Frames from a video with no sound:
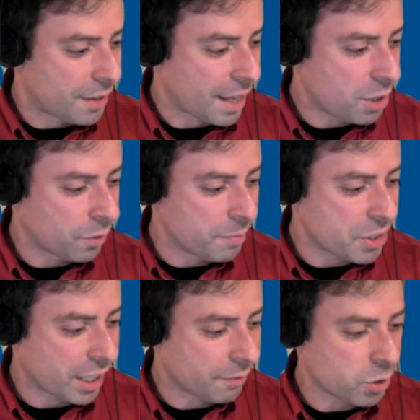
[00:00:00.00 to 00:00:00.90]
thank you very
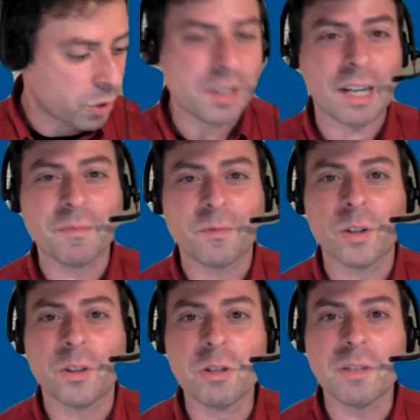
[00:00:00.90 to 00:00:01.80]
much again for joining us.
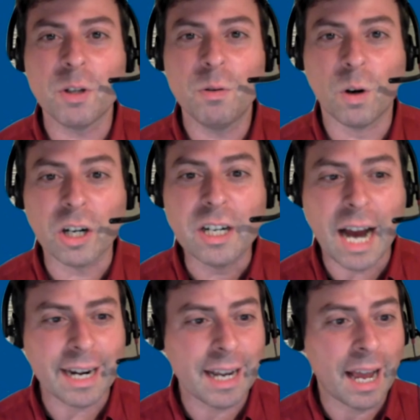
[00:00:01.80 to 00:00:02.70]
For those of you who are
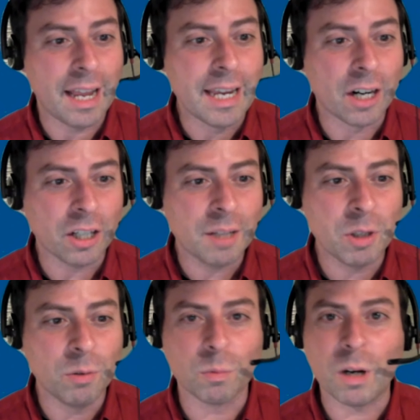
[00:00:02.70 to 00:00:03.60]
not in our
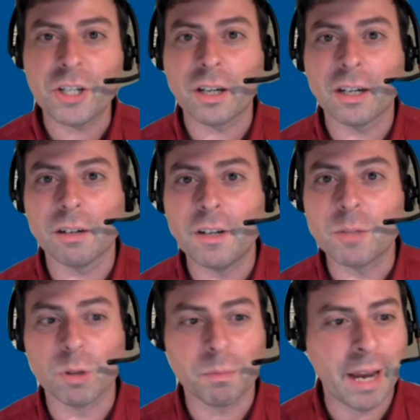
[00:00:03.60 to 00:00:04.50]
community who are watching on our
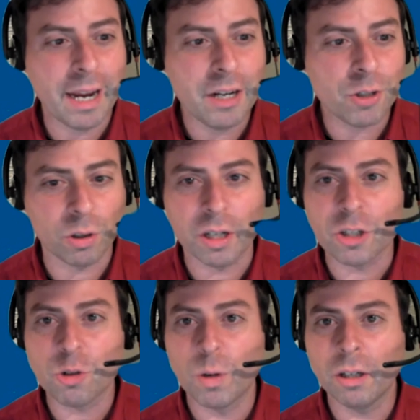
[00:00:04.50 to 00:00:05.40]
Facebook page or
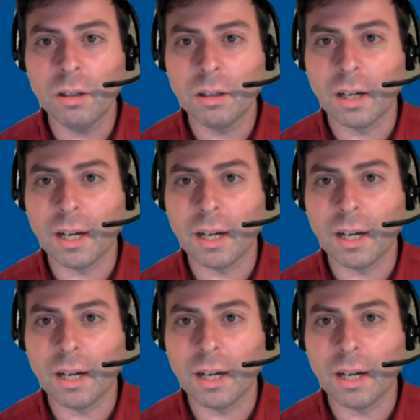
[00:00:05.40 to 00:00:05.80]
on Twitter.